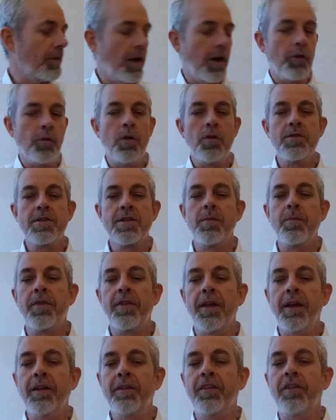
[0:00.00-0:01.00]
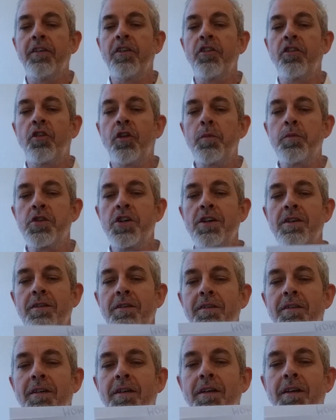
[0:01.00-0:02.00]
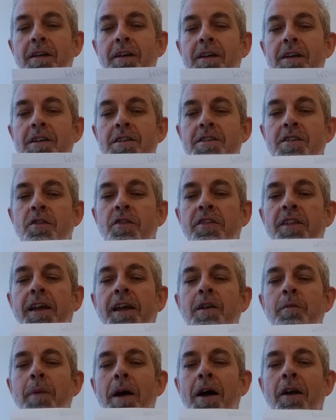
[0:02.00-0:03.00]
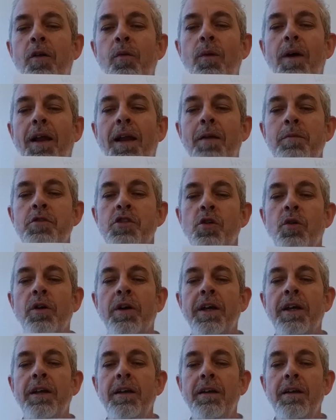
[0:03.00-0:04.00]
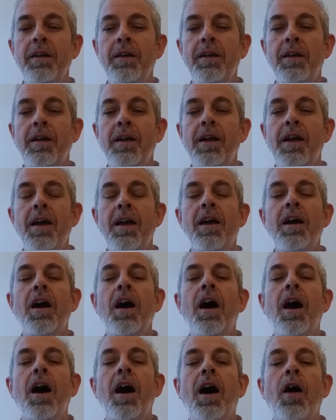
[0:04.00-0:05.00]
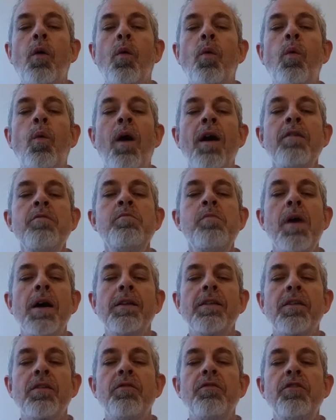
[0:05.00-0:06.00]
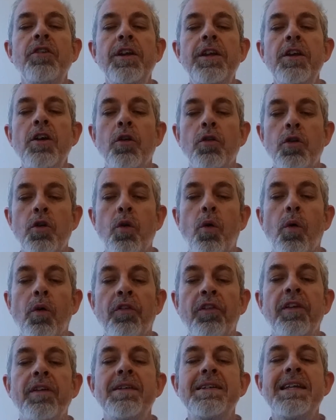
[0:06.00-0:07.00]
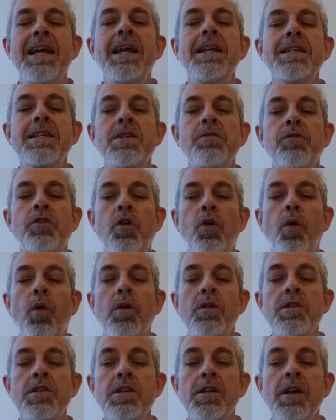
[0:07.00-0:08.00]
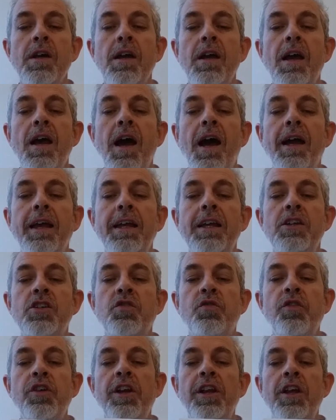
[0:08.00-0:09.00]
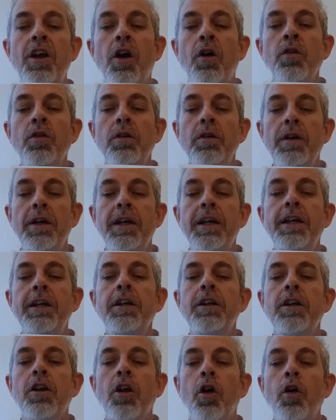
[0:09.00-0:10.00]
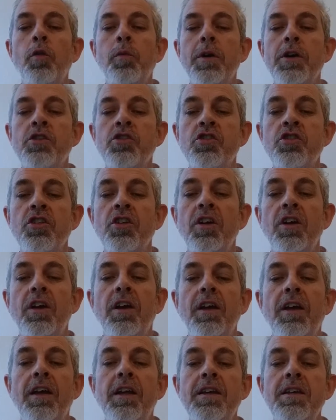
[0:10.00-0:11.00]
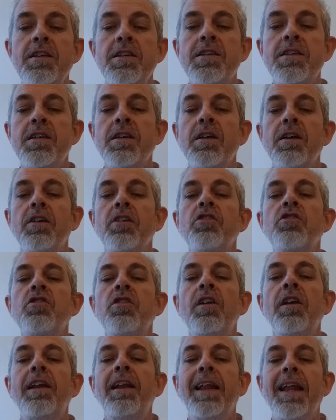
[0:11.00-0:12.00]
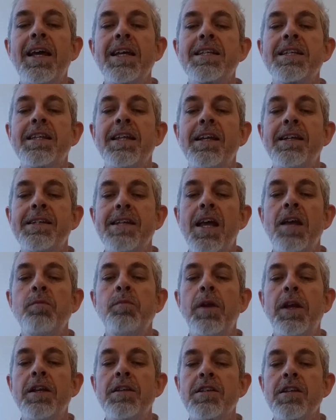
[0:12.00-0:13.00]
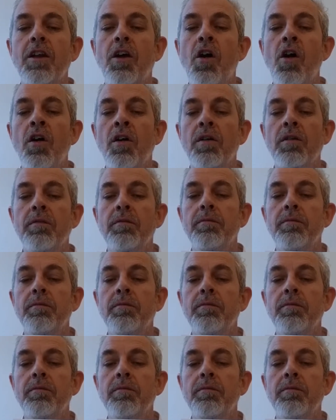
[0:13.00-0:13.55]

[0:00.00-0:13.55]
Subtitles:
I wrote some things, a description. So think about it while I'm talking. A 1 month video course, intensive course. Each video in GLOBISH is less than 10 minutes long.